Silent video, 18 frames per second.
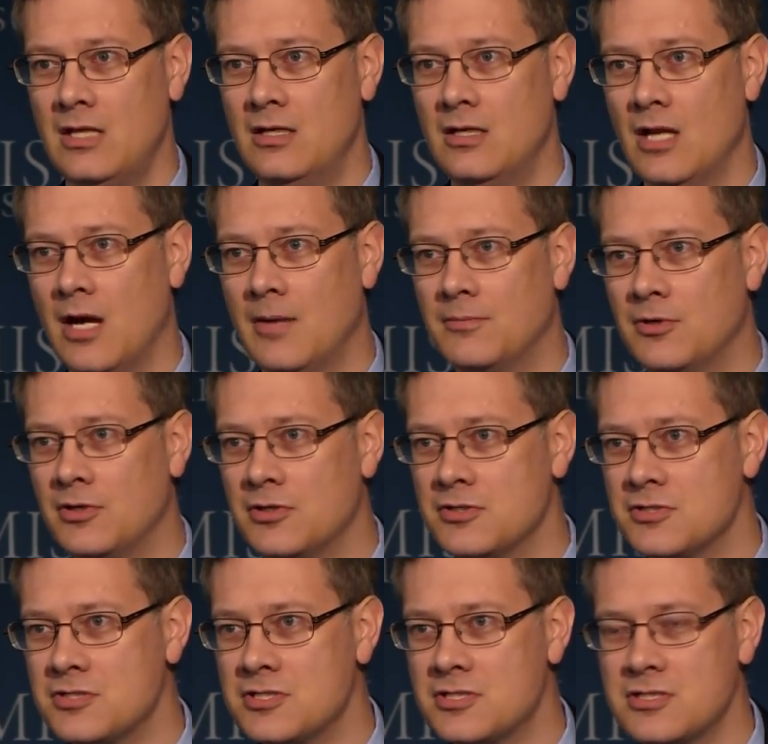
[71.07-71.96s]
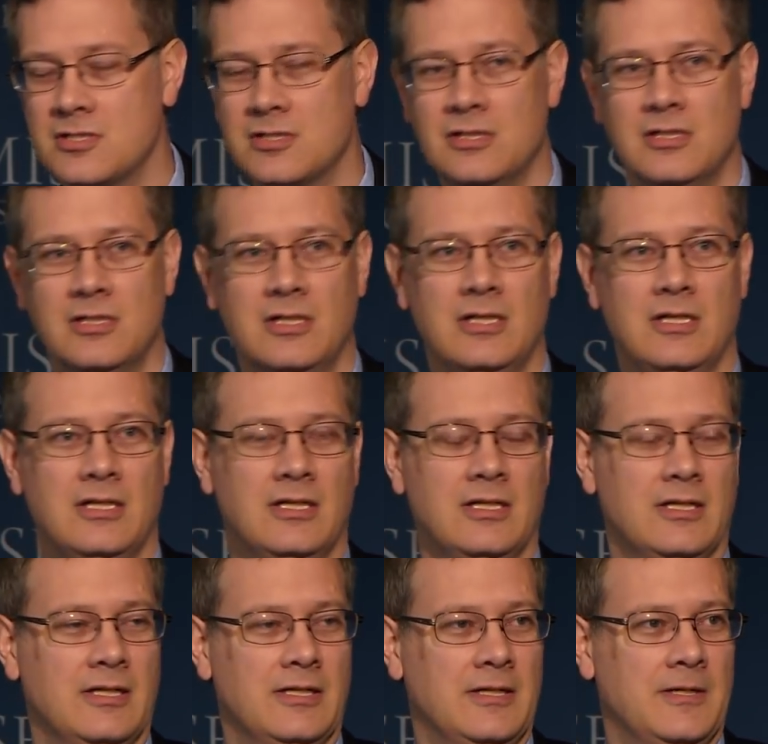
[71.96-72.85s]
numbers,
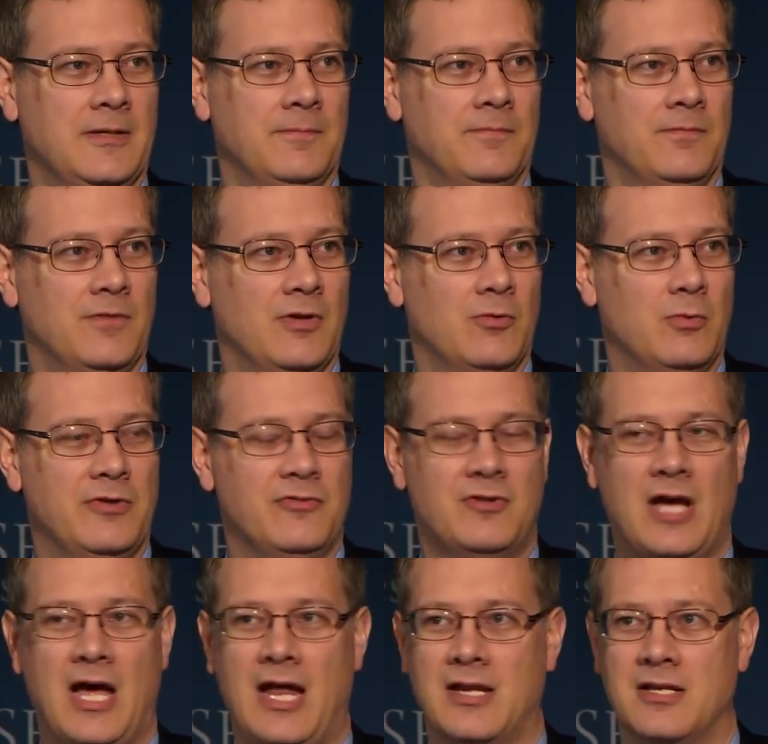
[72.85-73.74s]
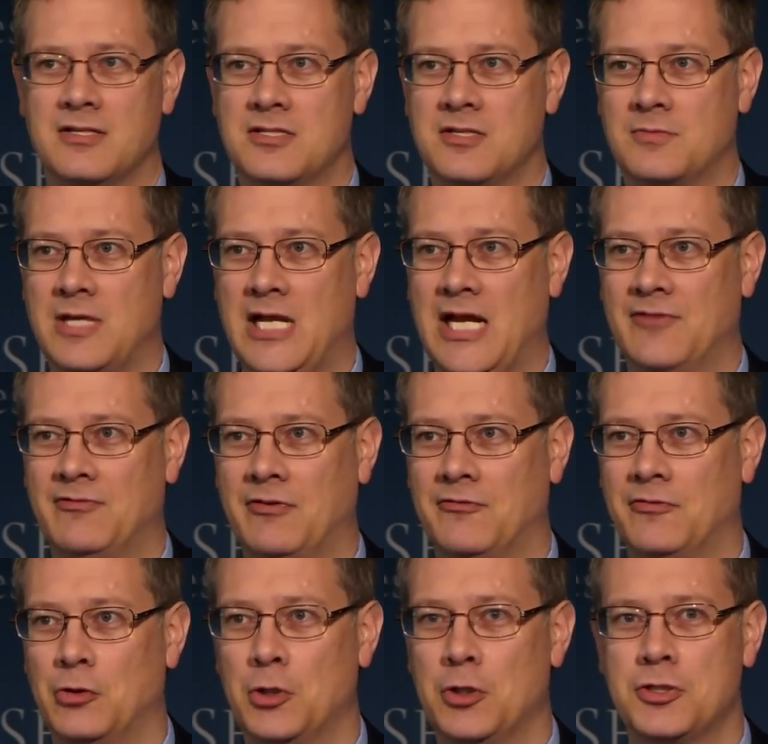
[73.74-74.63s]
um, that we've got some kind of
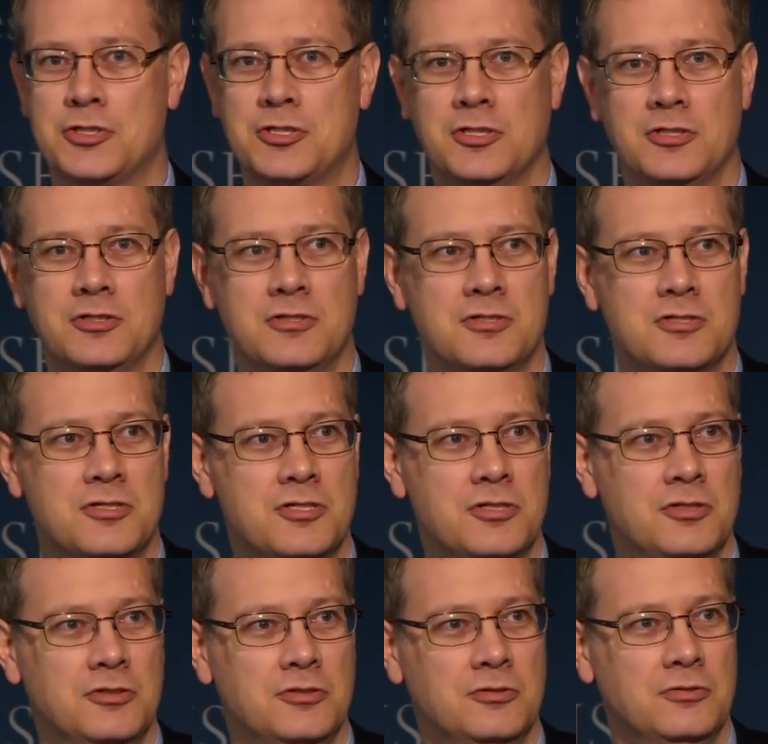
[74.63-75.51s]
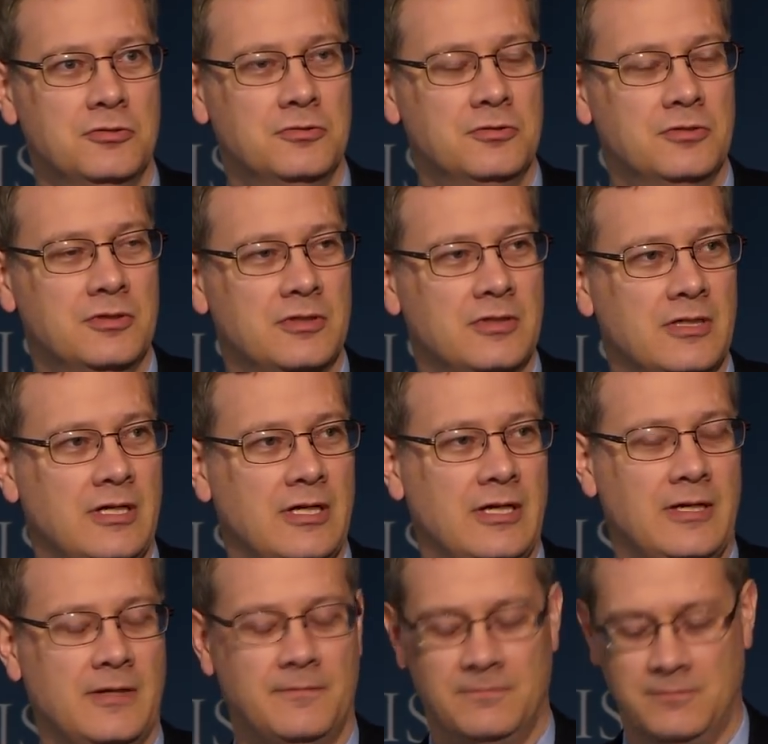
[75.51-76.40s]
aversion to
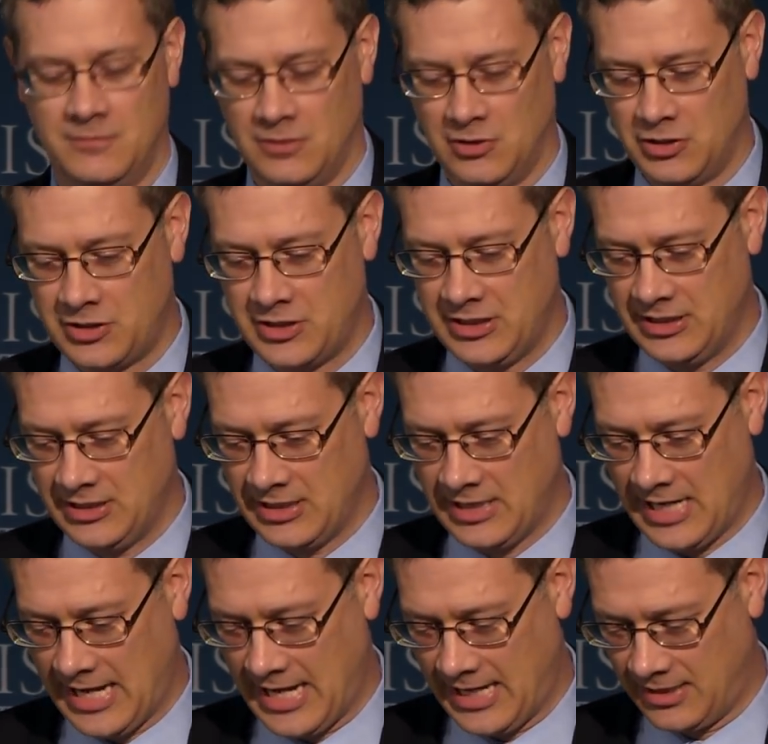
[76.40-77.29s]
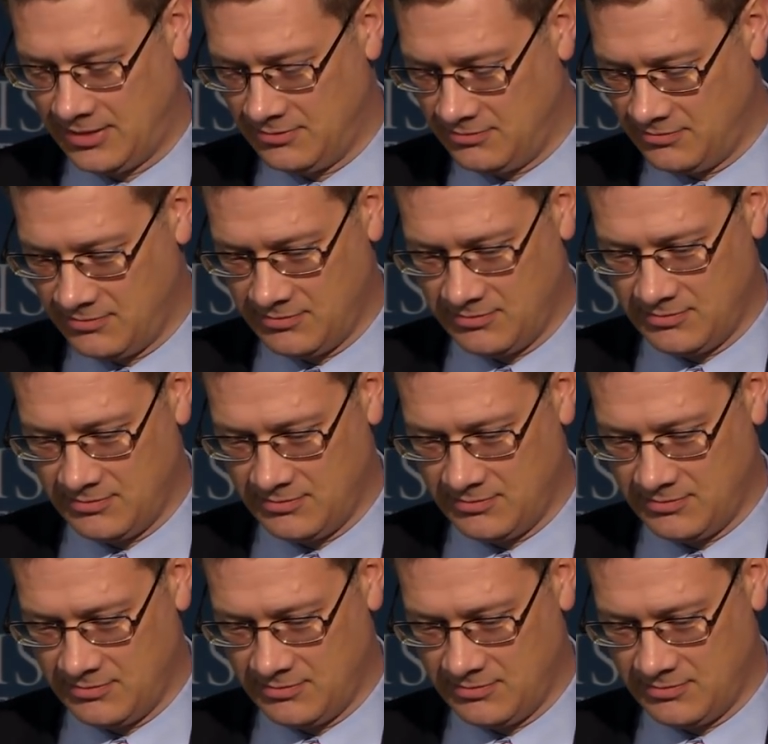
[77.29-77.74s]
um, looking at